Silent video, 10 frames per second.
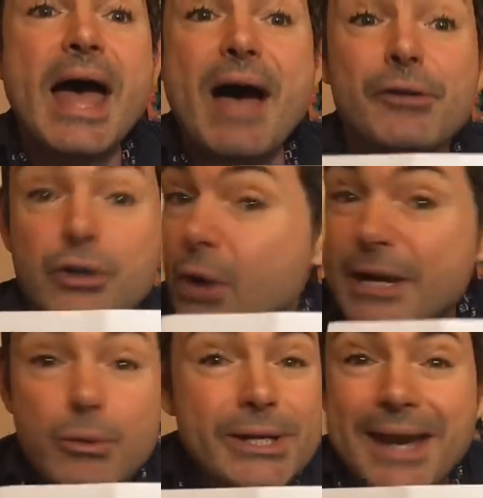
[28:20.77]
Have a
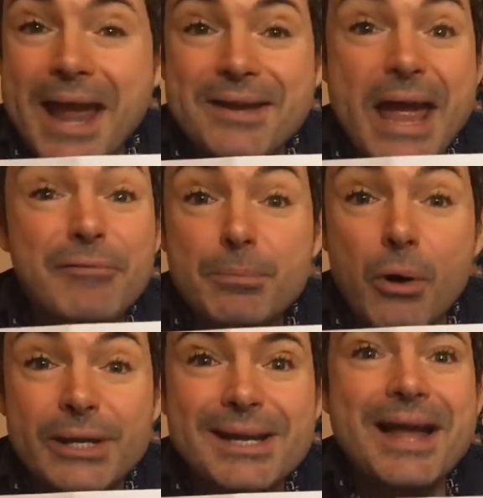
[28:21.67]
great weekend,
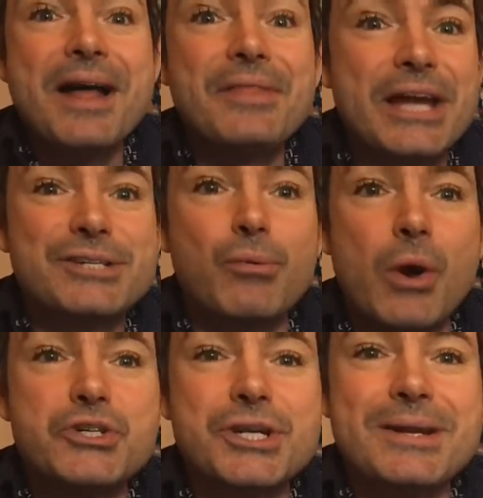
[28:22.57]
everybody. Thanks for
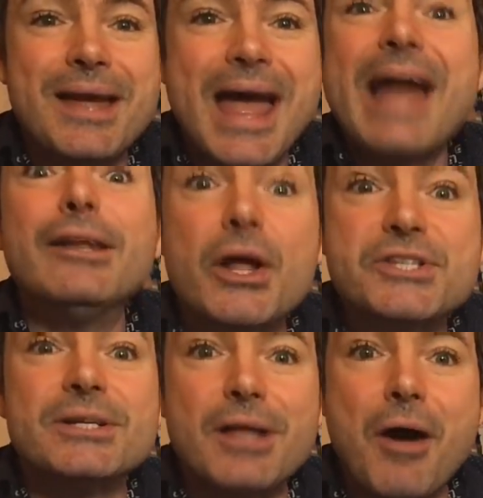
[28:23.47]
watching and
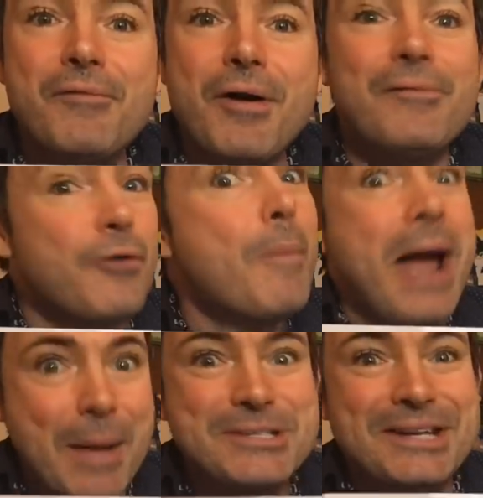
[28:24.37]
lots of love from
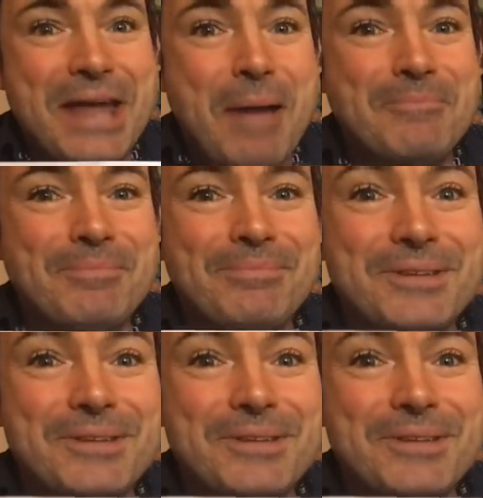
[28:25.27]
Amsterdam.